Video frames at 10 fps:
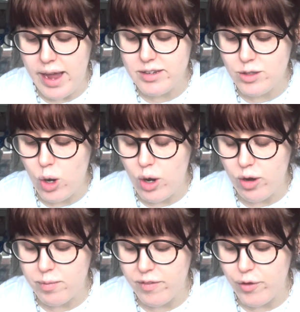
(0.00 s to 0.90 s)
It's not
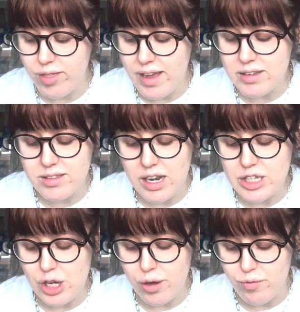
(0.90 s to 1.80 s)
long before things start
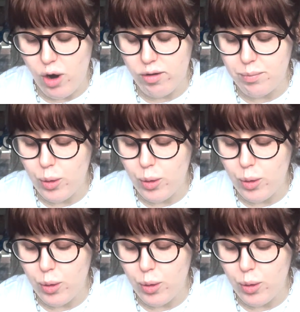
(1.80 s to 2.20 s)
to go wrong.